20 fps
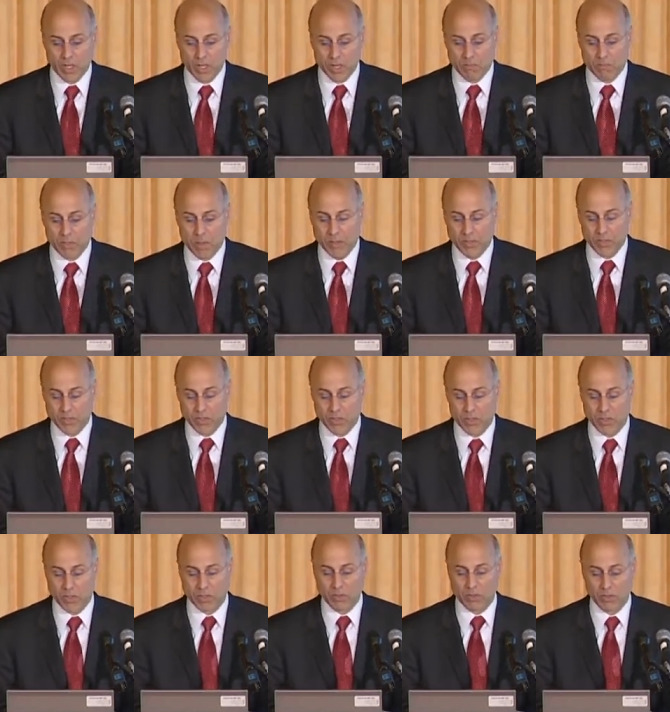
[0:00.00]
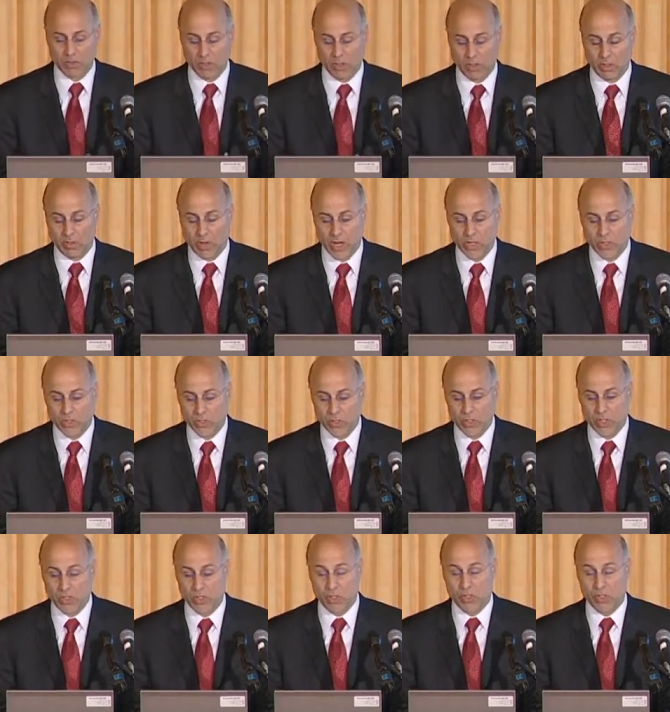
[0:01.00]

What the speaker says: and methods in her agency,